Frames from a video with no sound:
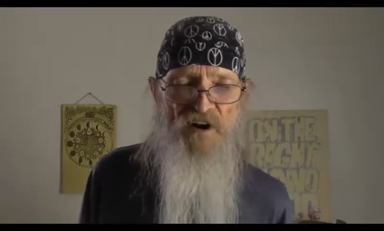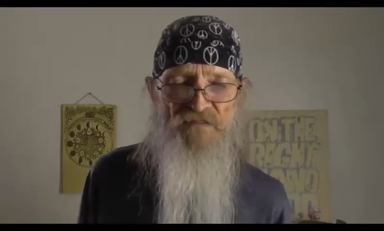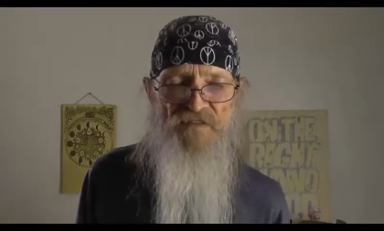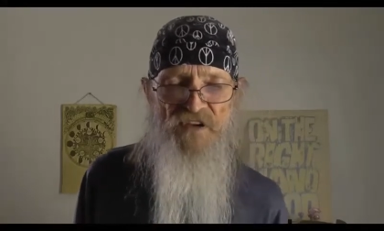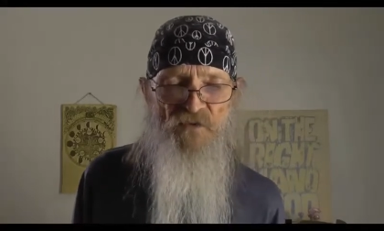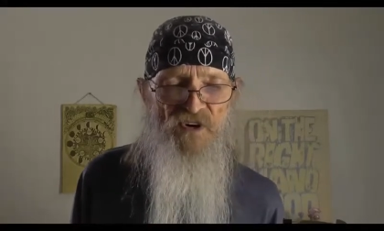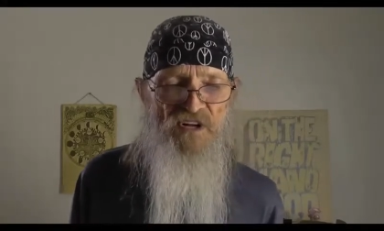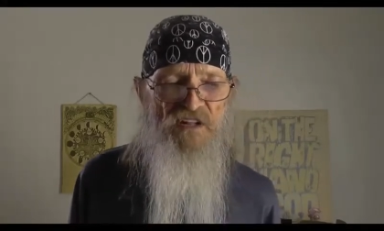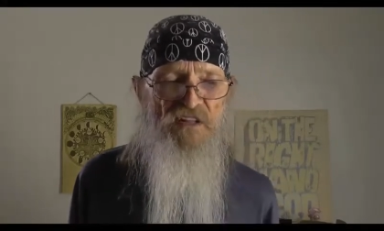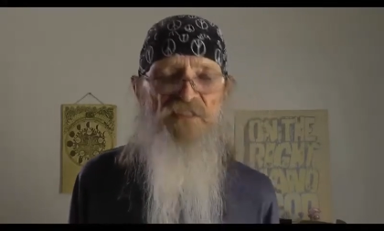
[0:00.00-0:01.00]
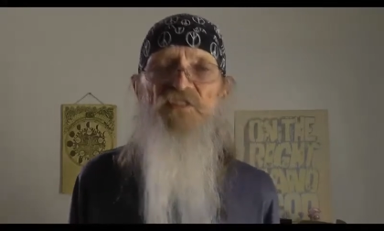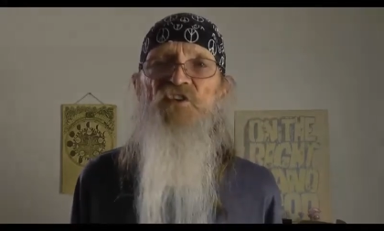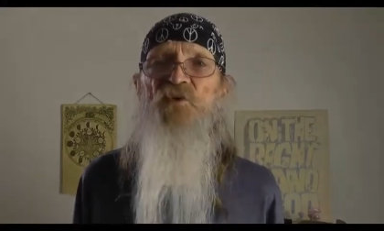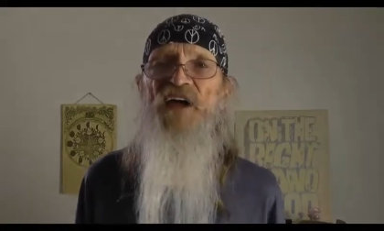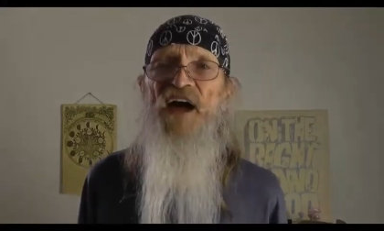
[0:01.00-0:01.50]
our free will?
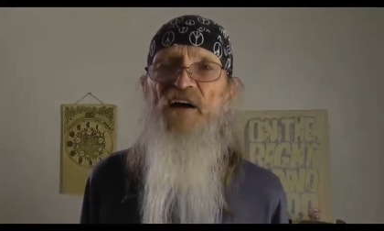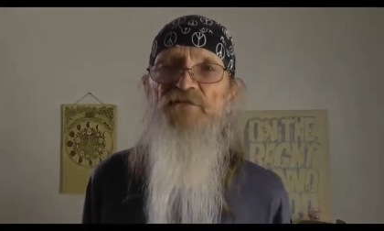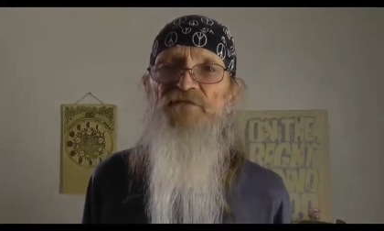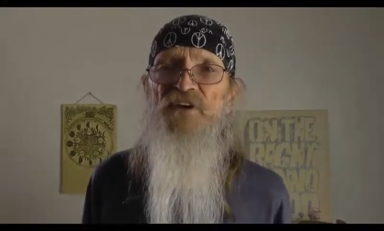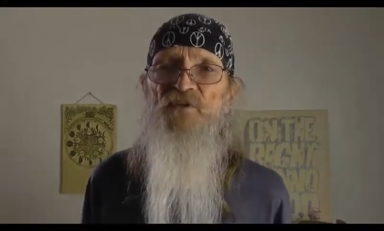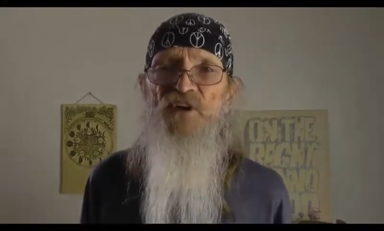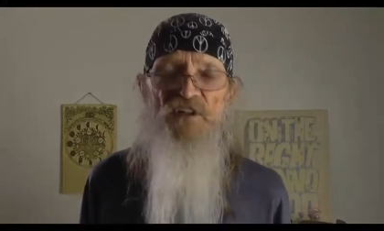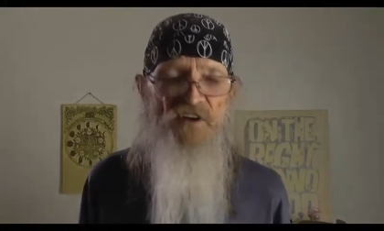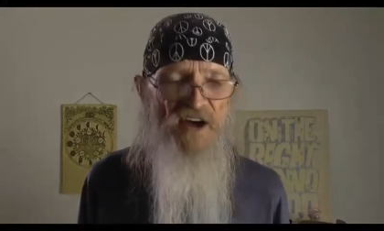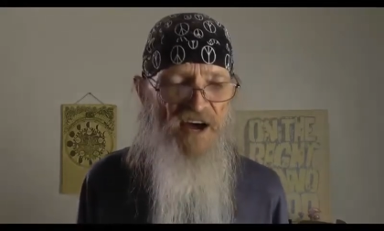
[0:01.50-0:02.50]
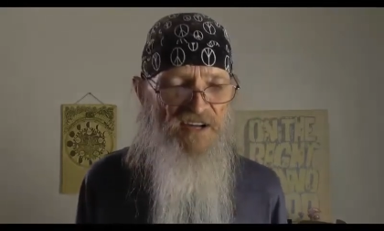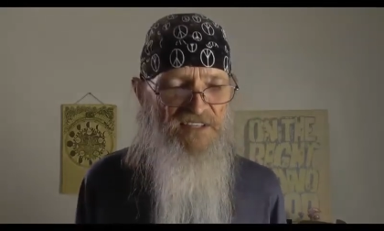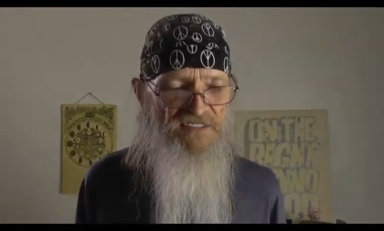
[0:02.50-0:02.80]
Do we have free will or not?